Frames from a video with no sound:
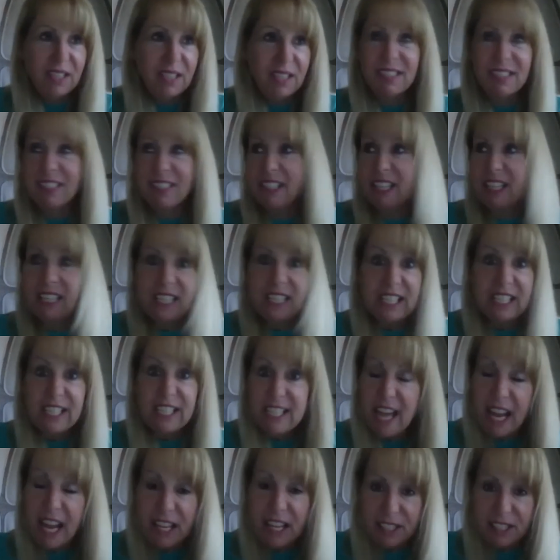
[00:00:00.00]
like
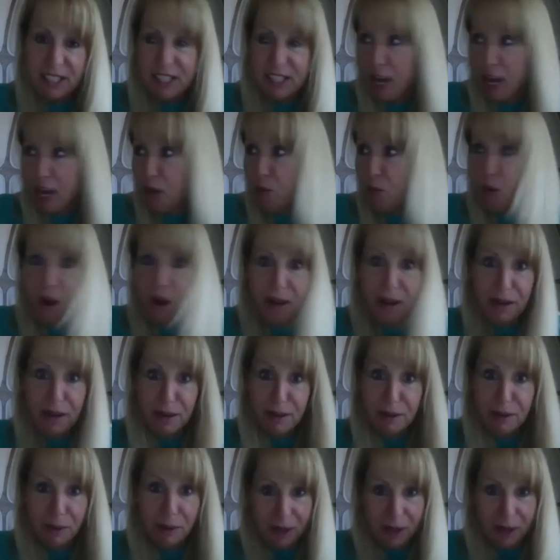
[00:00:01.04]
yes they want
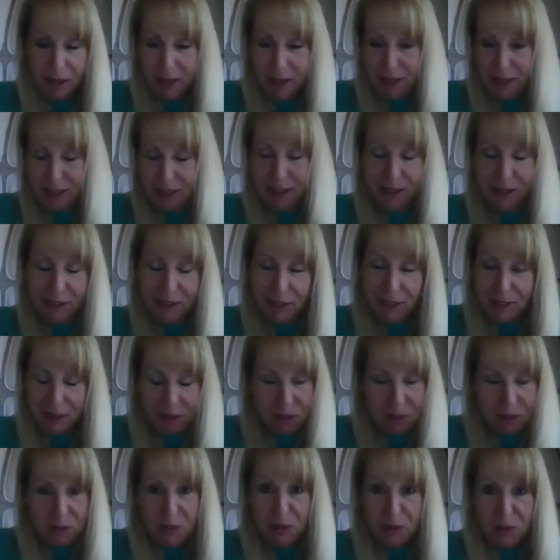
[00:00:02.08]
to uh,
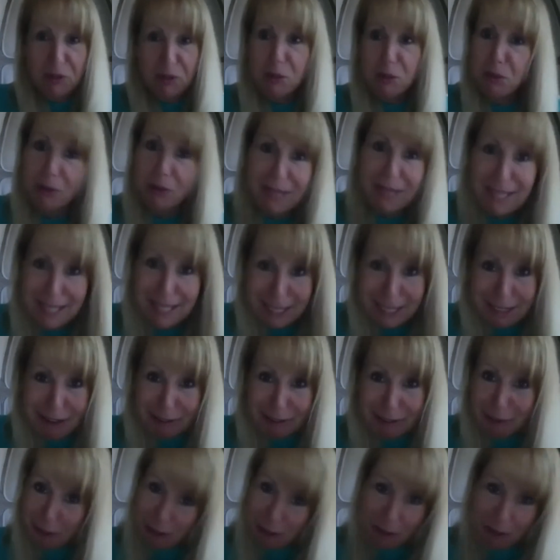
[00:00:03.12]
to they're crazy enough
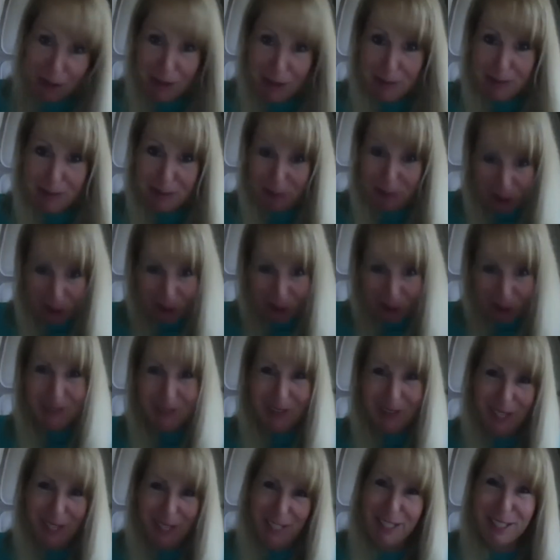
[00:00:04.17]
to want to be part of
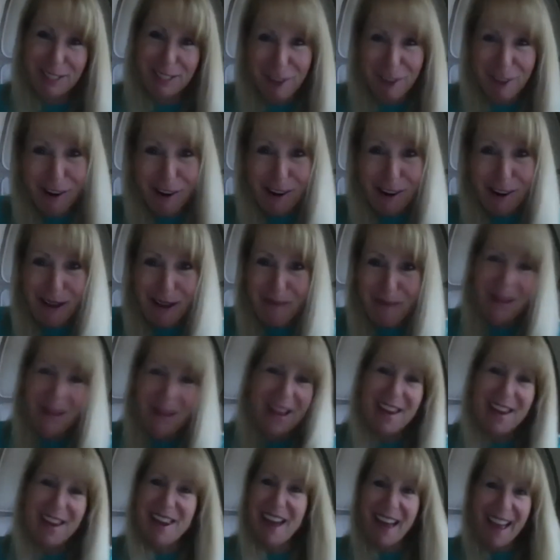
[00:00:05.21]
a startup
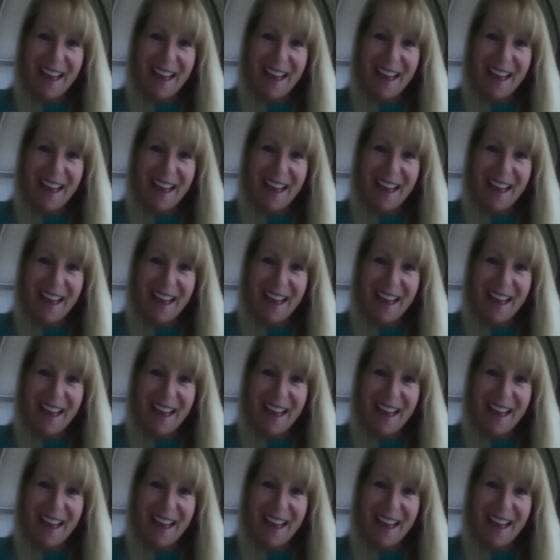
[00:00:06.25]
and,